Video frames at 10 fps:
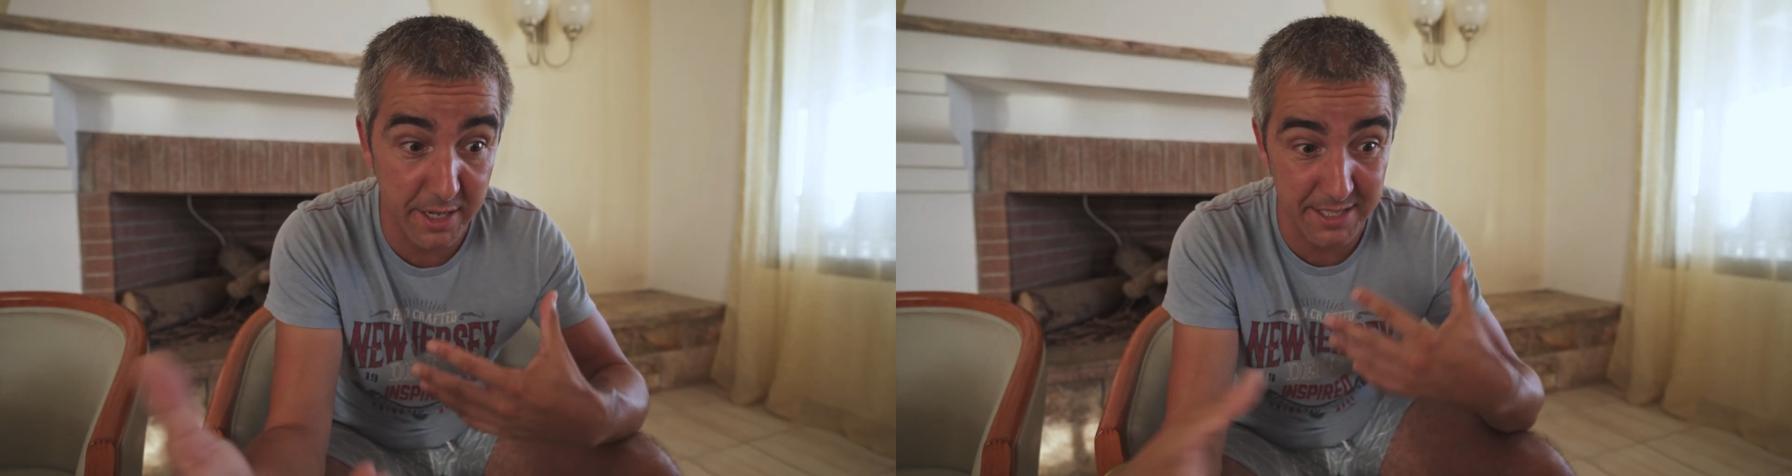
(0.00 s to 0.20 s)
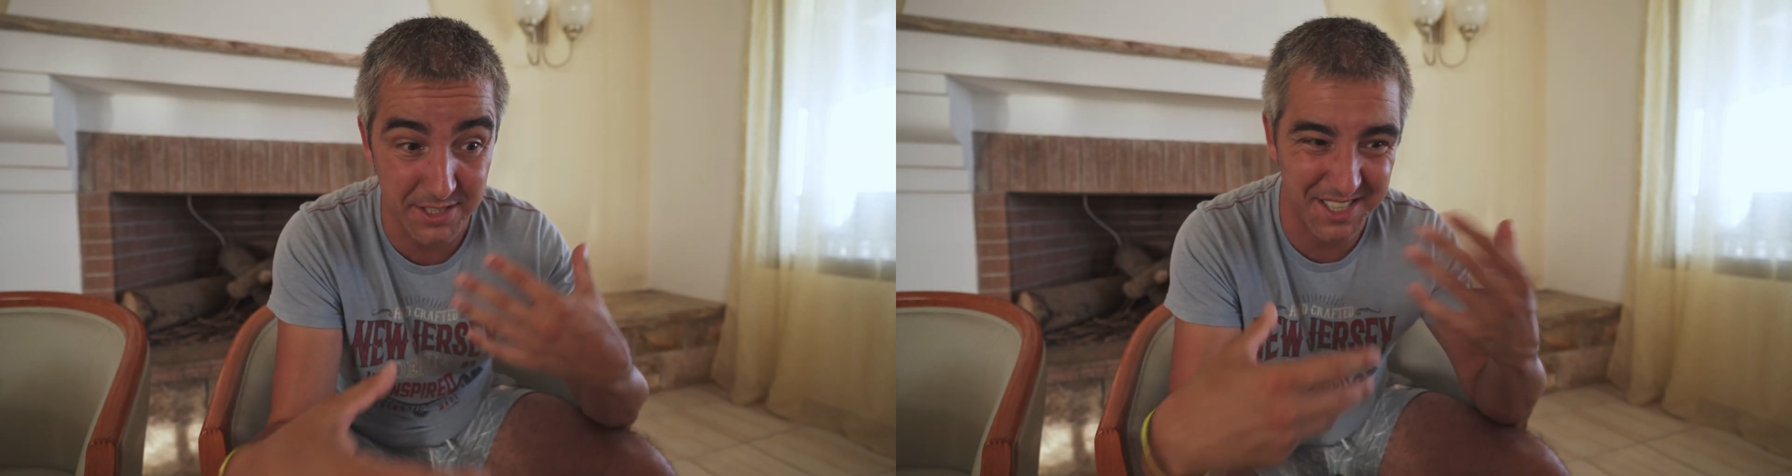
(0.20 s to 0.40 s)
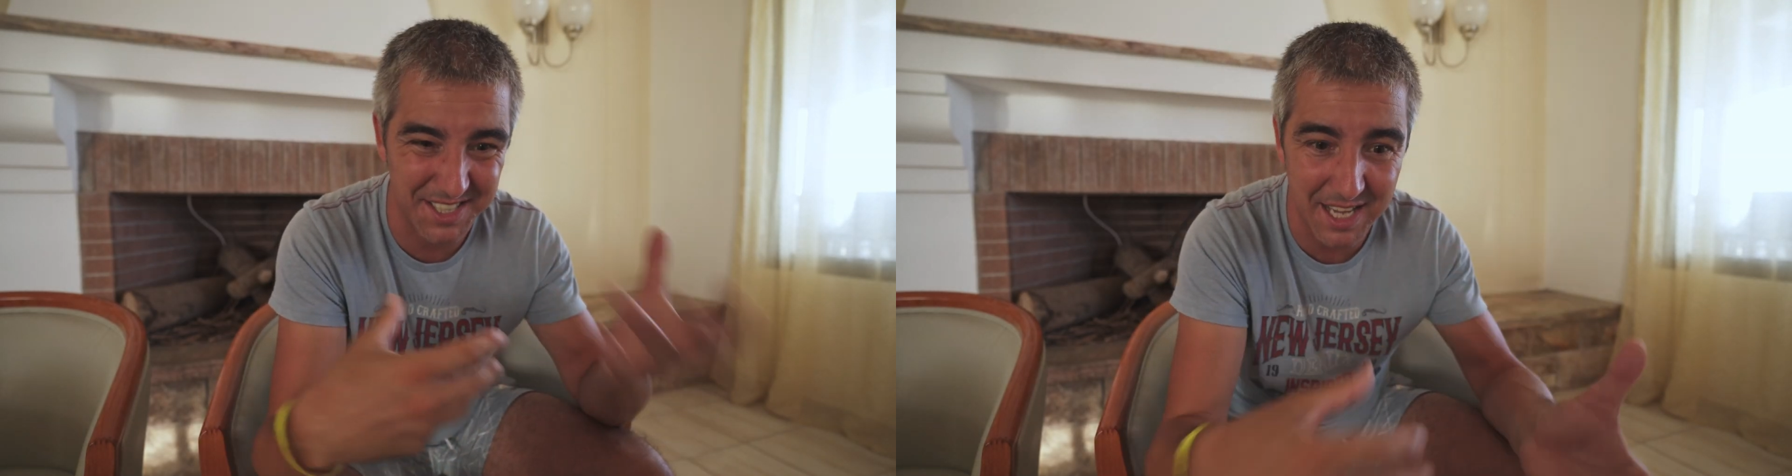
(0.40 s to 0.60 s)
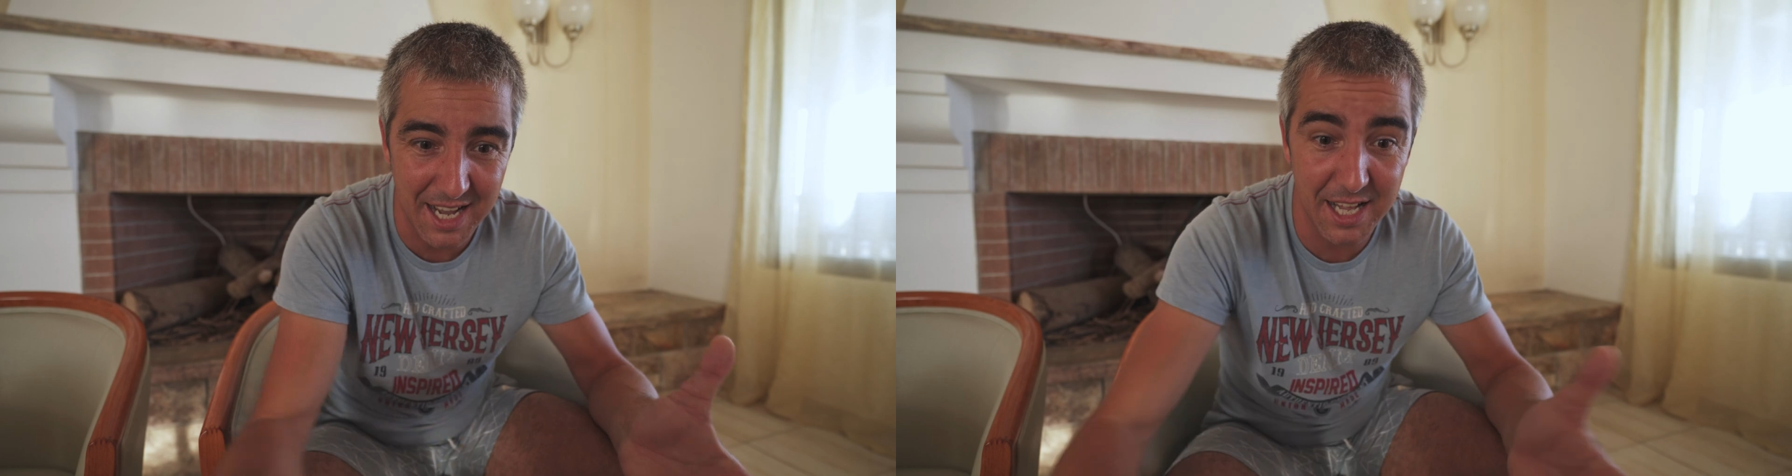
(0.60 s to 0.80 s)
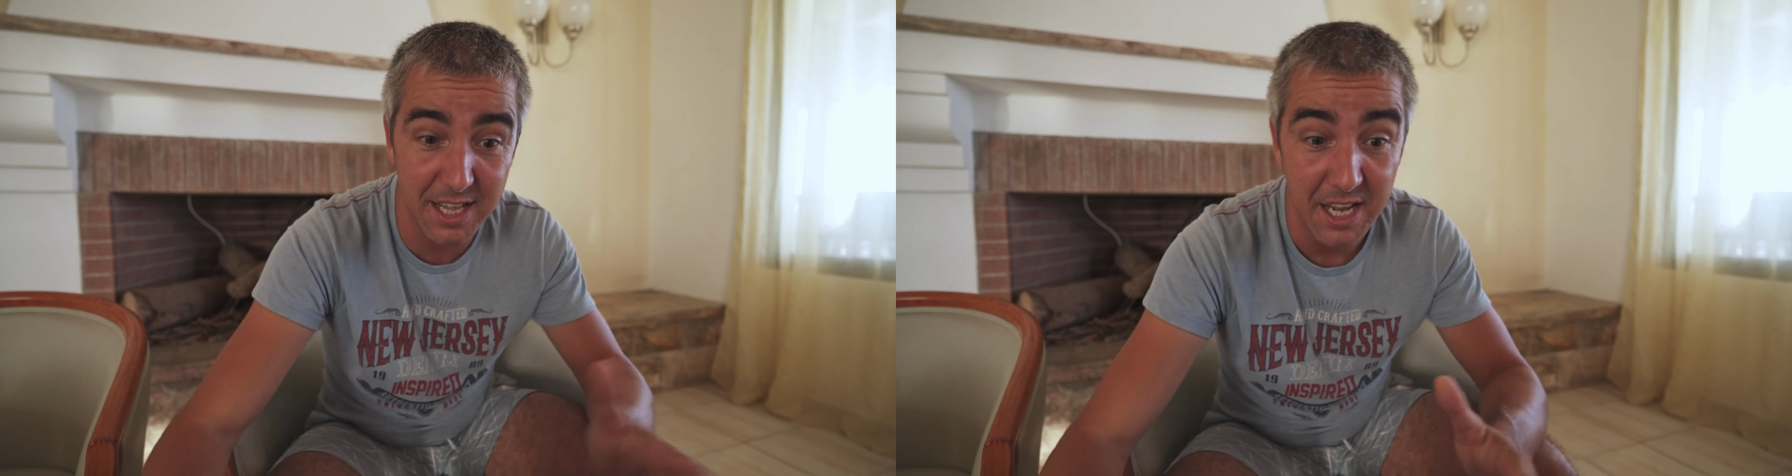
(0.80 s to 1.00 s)
as a
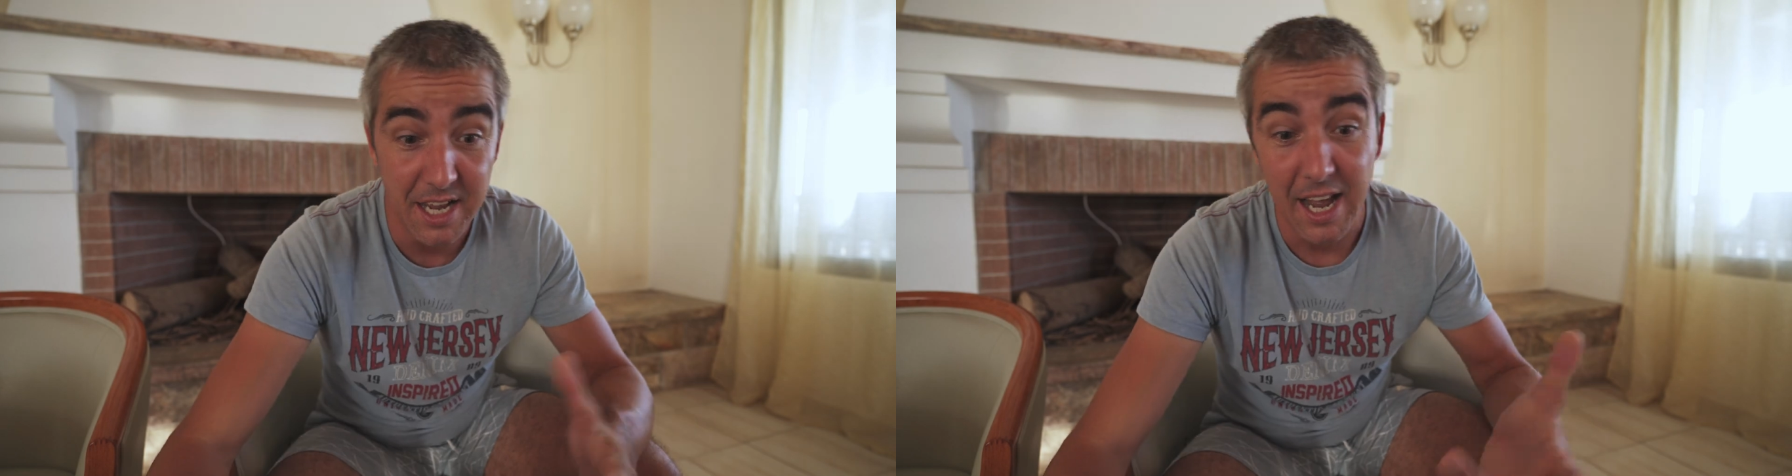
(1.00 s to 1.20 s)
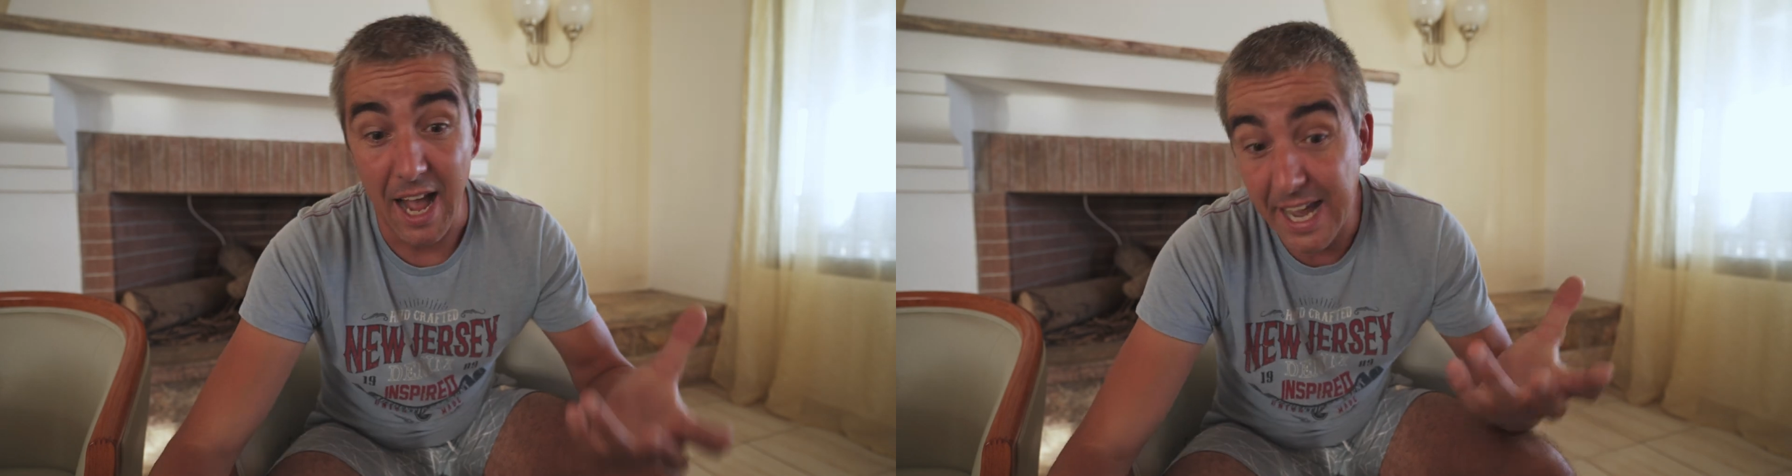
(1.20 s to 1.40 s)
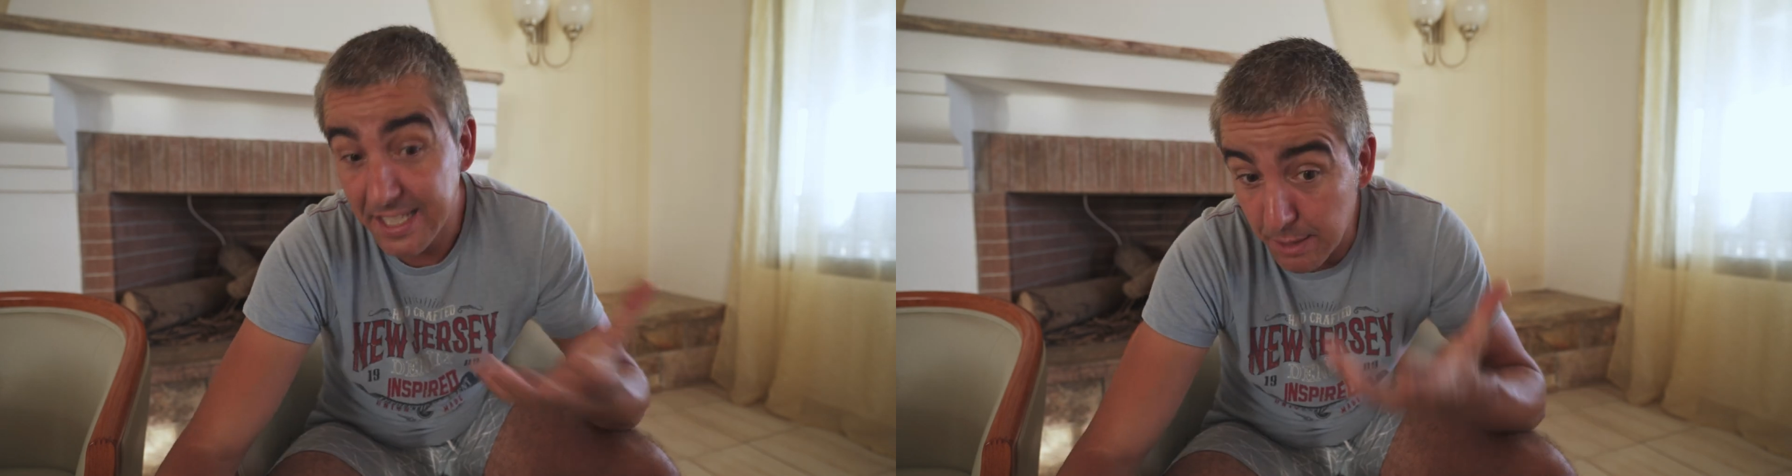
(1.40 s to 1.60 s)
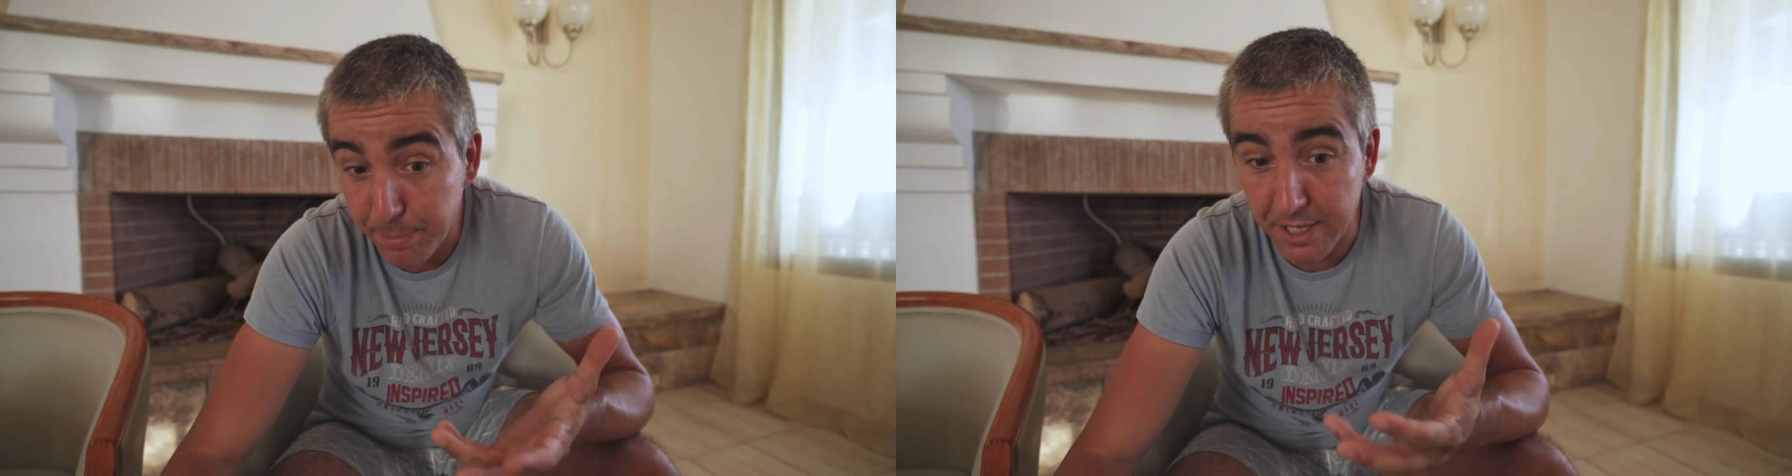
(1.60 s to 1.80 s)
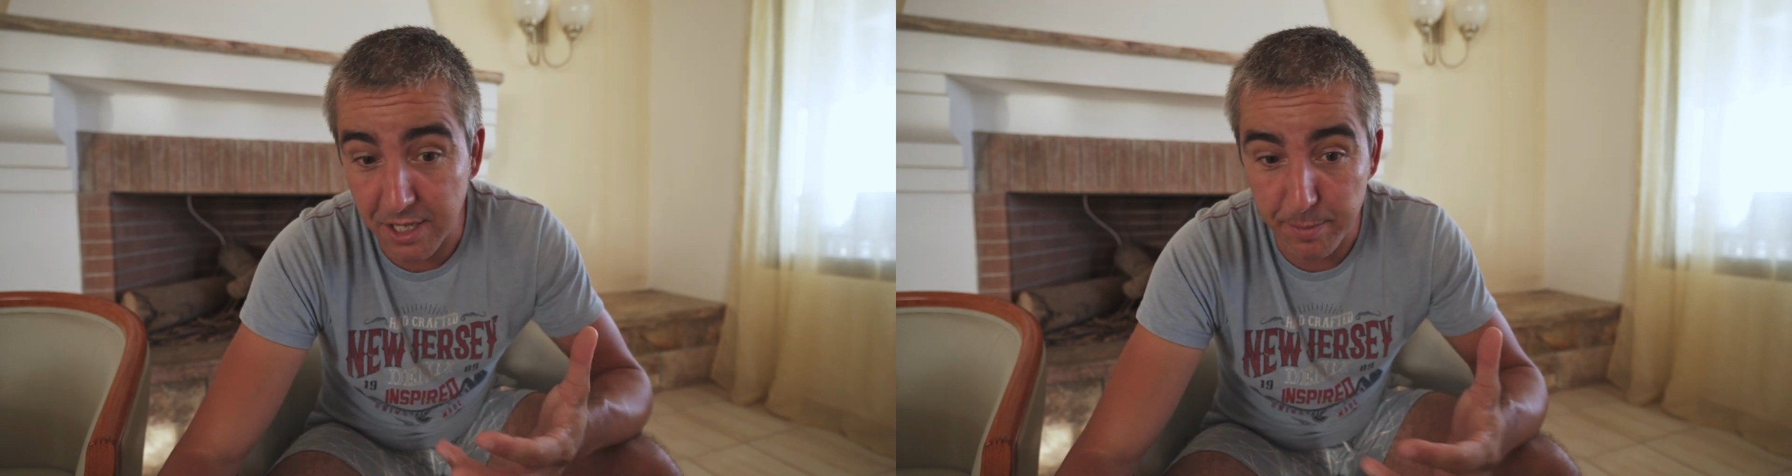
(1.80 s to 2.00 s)
style, I typically